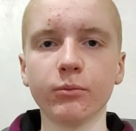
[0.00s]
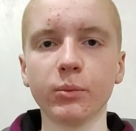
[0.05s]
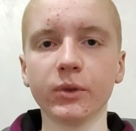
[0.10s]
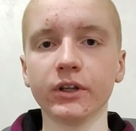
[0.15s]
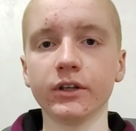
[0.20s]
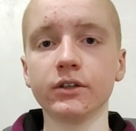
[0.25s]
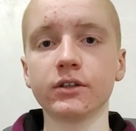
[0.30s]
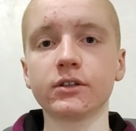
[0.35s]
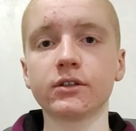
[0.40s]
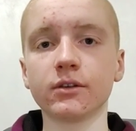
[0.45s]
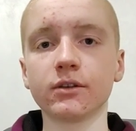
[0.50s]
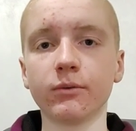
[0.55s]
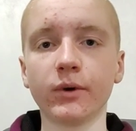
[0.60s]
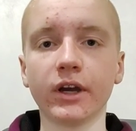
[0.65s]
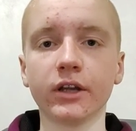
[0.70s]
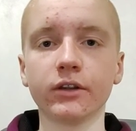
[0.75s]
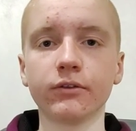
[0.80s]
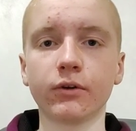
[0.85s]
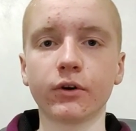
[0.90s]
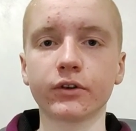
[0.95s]
Please wait
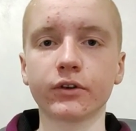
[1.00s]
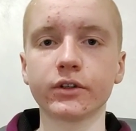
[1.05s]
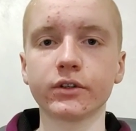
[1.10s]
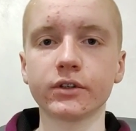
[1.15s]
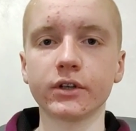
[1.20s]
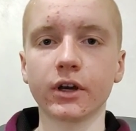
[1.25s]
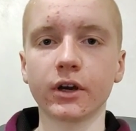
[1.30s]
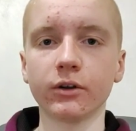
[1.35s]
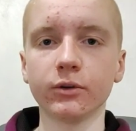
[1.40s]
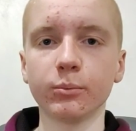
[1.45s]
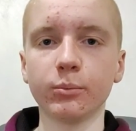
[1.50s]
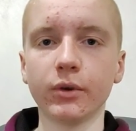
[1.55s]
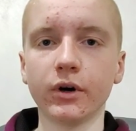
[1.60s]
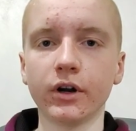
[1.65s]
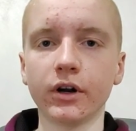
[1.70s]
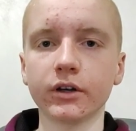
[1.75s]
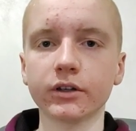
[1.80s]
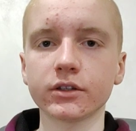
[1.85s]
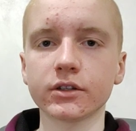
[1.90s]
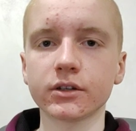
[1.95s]
for the second
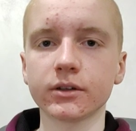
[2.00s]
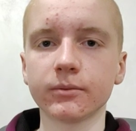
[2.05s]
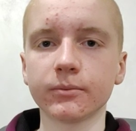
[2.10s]
part.